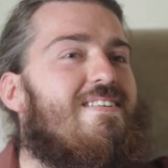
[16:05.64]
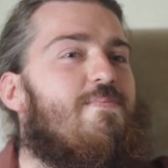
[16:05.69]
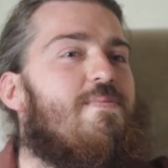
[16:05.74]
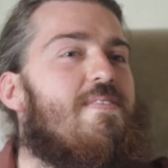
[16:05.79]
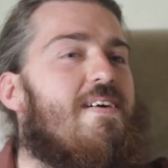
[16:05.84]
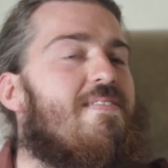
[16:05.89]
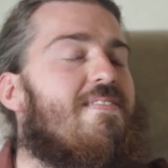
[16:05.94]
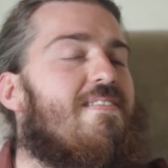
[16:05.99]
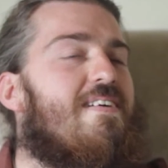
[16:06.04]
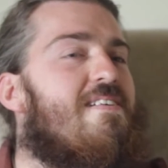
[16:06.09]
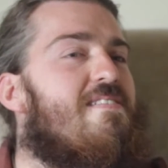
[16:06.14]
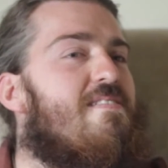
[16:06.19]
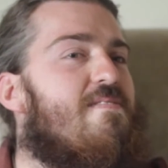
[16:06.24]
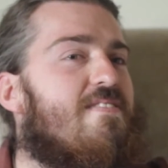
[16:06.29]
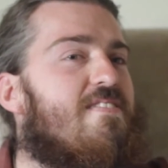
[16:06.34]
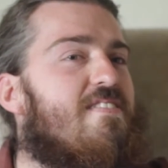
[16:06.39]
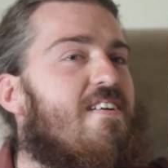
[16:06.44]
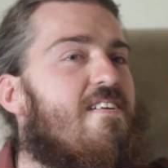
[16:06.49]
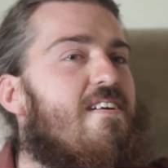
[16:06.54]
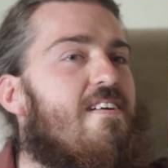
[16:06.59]
But then I
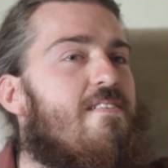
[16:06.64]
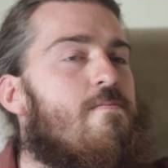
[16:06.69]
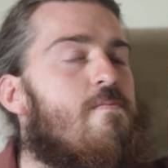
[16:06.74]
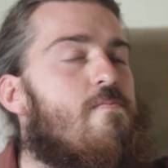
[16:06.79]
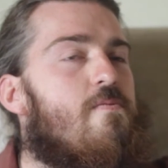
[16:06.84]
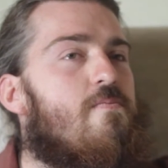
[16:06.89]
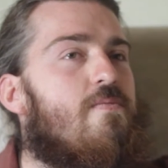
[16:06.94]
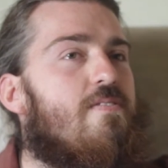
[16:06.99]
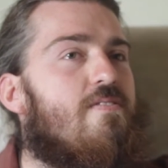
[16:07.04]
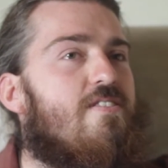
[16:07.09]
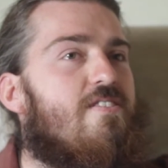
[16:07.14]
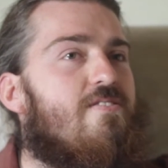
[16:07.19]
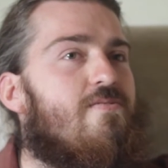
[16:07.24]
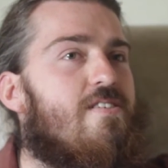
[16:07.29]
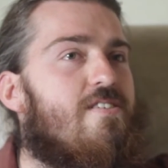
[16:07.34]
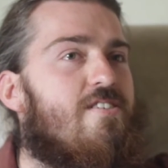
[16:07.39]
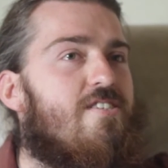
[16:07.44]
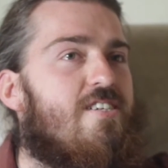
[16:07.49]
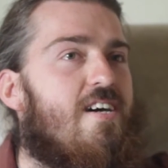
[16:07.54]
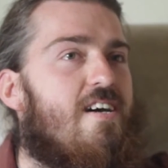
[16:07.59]
remember when
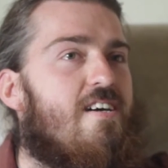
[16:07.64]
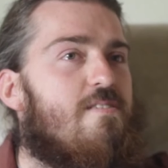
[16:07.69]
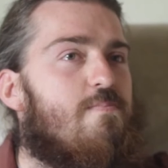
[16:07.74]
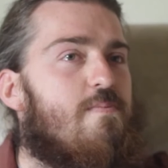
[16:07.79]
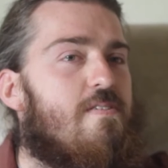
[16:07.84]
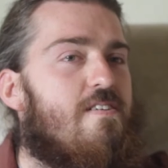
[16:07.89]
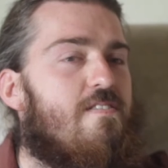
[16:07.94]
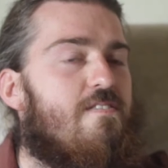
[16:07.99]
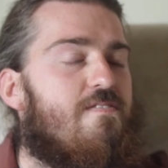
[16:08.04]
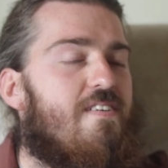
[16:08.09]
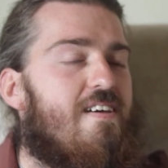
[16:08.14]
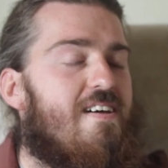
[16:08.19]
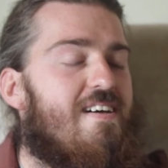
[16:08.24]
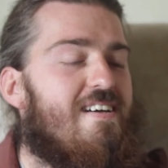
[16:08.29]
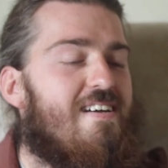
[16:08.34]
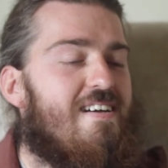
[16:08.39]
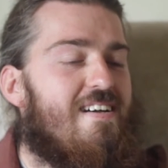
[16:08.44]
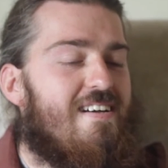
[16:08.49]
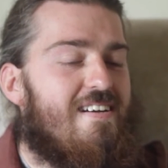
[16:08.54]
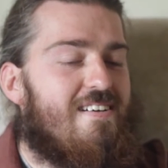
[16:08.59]
it's Charlie's
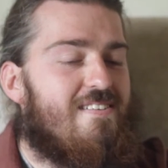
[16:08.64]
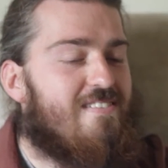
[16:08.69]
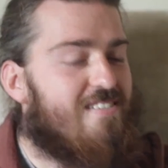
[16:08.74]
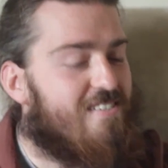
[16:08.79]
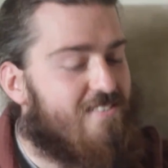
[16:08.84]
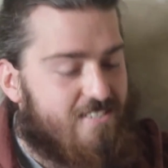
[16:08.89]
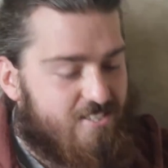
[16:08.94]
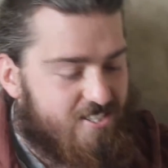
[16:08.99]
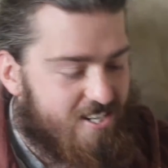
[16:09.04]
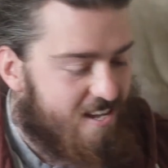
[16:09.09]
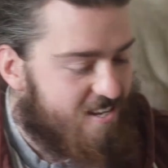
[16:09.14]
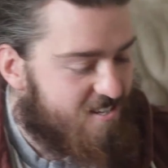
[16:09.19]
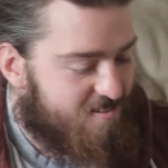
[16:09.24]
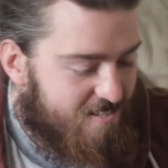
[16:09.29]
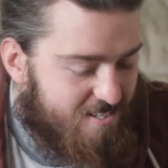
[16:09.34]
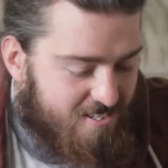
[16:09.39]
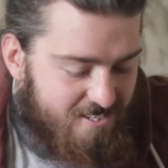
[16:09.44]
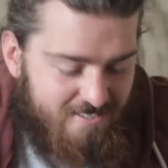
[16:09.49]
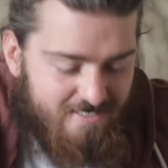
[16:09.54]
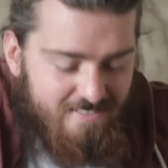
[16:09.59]
birthday. See, Charlie's
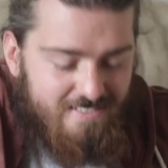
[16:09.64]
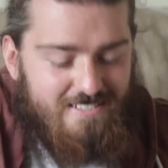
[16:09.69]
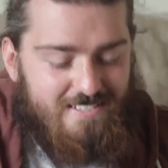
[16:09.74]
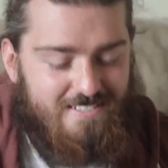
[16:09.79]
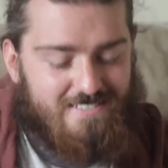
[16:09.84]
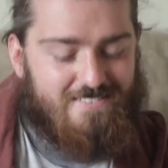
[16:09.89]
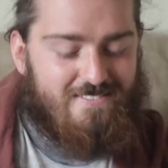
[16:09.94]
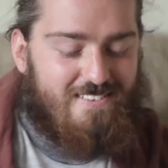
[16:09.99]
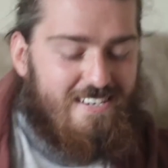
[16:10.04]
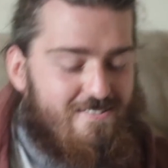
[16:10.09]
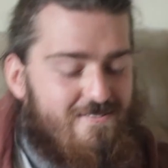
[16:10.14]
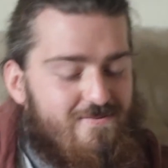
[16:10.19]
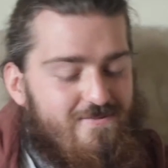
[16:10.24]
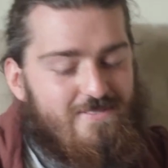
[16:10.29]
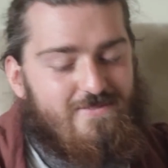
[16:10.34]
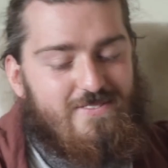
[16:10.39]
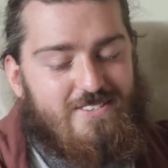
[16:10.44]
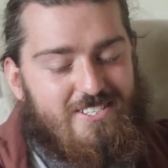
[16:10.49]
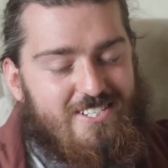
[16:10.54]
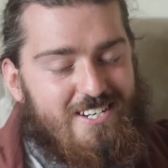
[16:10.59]
this is a great one.
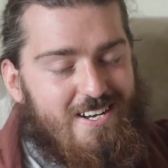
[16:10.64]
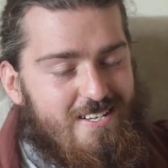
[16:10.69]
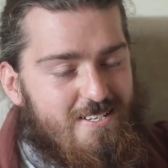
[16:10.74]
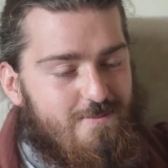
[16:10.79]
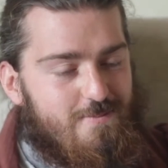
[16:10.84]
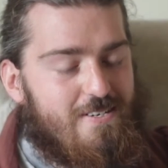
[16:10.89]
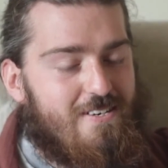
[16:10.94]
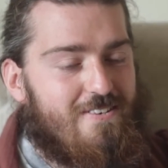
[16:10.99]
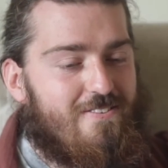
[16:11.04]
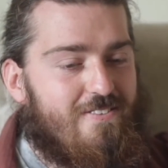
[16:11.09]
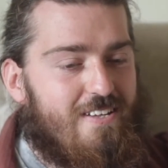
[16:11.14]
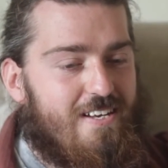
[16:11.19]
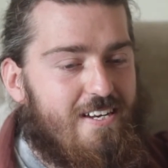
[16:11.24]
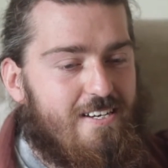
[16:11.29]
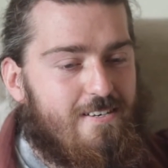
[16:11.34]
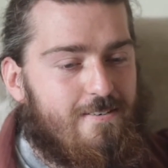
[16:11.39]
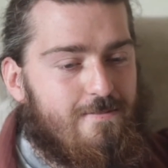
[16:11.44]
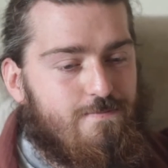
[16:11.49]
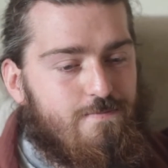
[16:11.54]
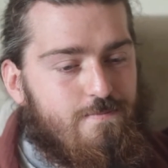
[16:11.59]
When it was Charlie's
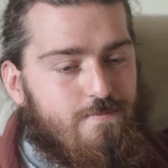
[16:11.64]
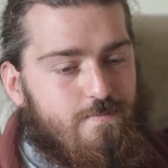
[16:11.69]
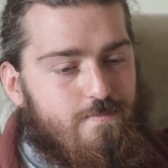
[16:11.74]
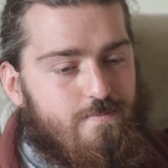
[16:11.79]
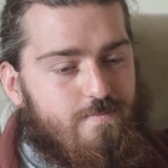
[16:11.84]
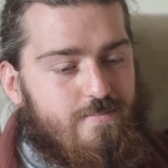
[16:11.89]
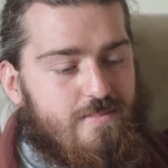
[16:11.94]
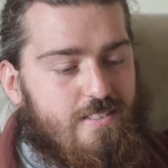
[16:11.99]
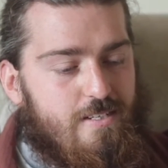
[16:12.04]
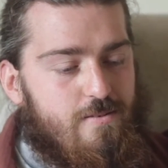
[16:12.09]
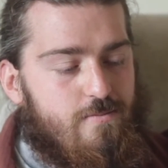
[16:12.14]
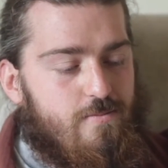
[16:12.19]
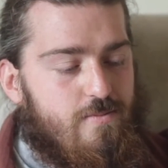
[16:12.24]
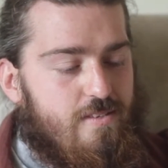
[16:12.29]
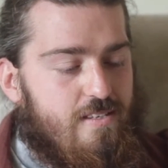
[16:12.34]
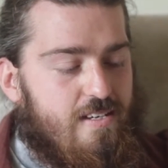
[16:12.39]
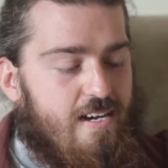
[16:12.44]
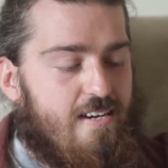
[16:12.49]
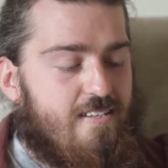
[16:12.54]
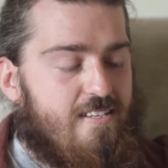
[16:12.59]
birthday,
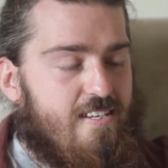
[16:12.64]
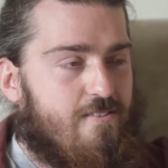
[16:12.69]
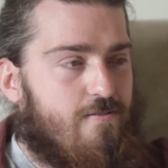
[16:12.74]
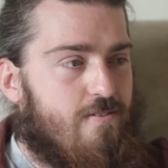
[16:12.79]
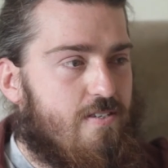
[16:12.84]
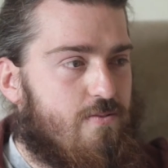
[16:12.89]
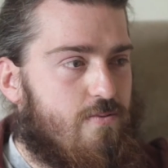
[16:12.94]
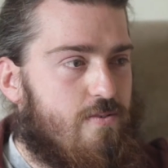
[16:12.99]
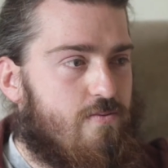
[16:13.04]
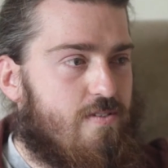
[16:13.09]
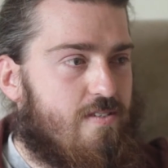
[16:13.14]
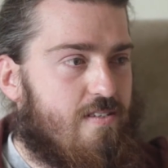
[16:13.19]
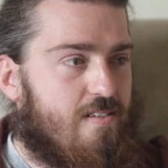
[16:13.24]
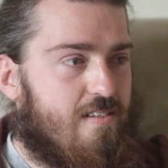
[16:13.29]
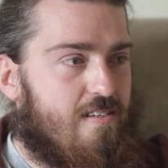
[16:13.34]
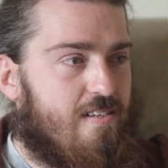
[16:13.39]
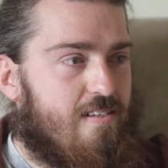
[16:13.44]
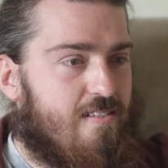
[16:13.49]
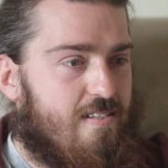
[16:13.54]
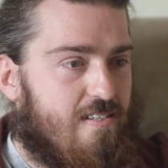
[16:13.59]
and the idea was
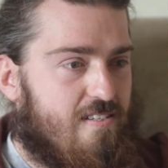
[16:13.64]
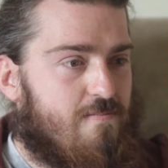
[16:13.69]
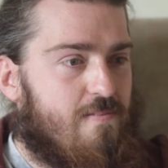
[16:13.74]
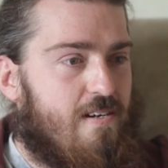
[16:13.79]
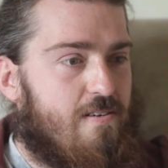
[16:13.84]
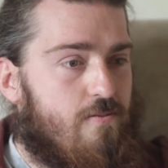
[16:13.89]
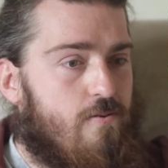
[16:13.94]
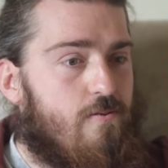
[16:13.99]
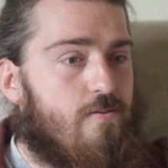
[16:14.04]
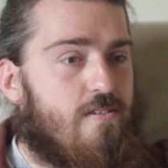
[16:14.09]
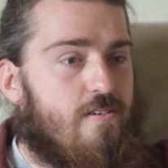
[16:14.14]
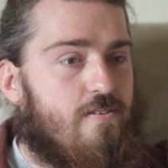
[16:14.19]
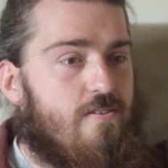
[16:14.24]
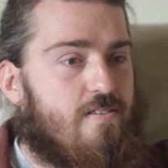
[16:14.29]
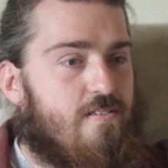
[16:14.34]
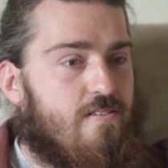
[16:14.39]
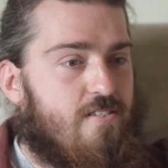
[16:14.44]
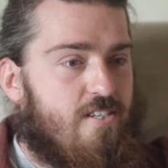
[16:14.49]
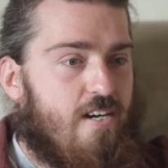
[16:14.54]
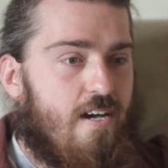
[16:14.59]
I said to Matt, what we'll do
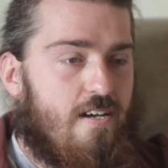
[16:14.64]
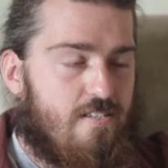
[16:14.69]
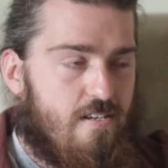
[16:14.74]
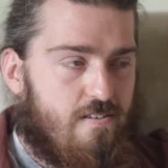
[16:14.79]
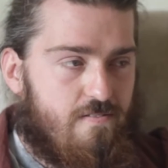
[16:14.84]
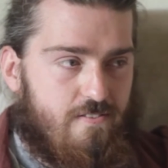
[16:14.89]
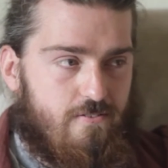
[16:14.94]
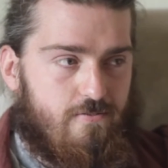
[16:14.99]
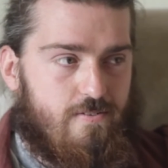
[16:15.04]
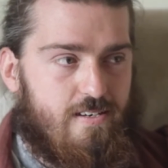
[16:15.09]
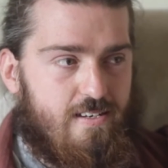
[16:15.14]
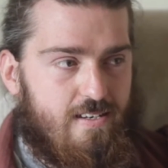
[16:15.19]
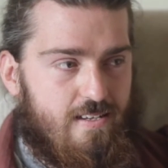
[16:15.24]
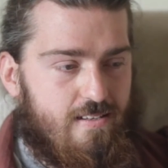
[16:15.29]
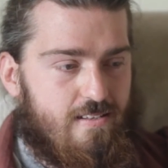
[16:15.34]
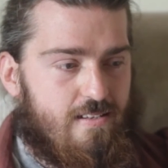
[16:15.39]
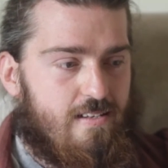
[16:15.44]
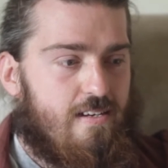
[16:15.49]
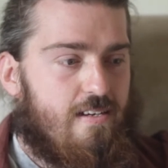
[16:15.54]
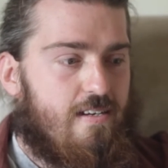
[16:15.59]
is because Charlie's over the
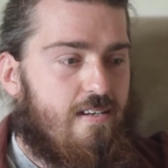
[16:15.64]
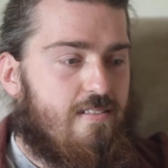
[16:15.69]
weekend.